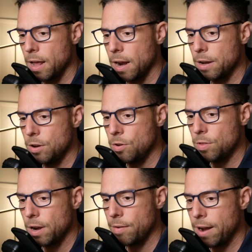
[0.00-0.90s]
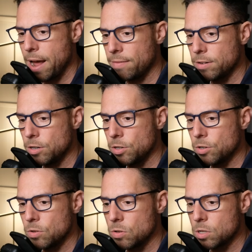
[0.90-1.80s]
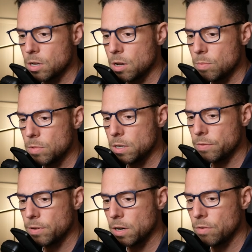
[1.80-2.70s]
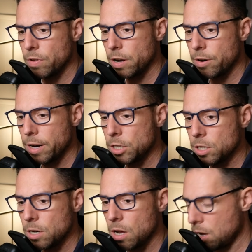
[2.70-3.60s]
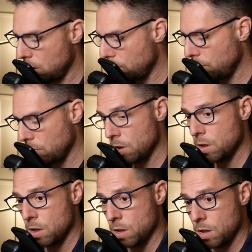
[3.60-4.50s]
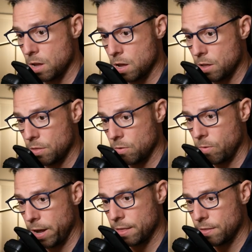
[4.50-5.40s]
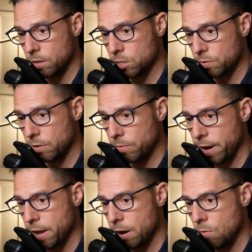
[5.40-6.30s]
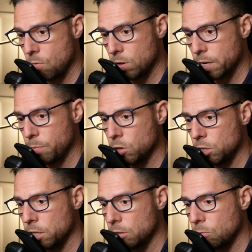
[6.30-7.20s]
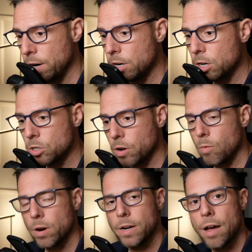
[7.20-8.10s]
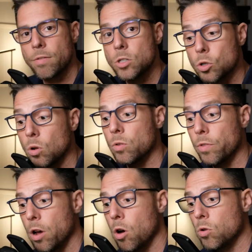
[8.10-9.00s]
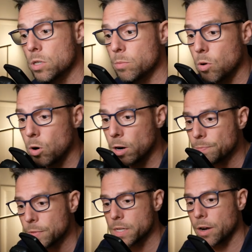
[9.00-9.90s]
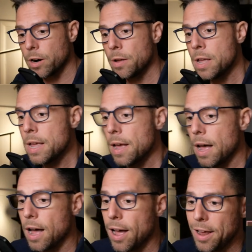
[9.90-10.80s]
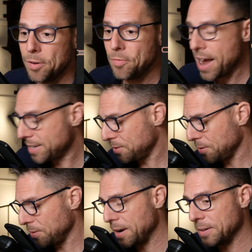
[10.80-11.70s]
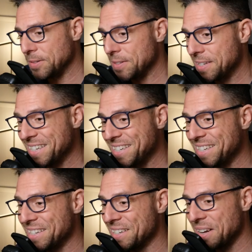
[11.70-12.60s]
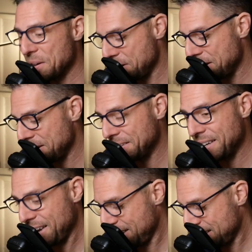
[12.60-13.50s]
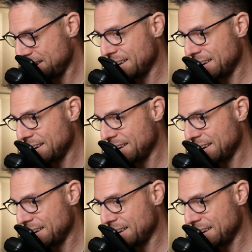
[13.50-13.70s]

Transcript: And I knew that I would have to do some different configuration of uh, the way that the server ran once I pushed it to render. So I wanted to have control over the host and port, etc. Uh, and in fact, the way I'll do this is just to come here and say,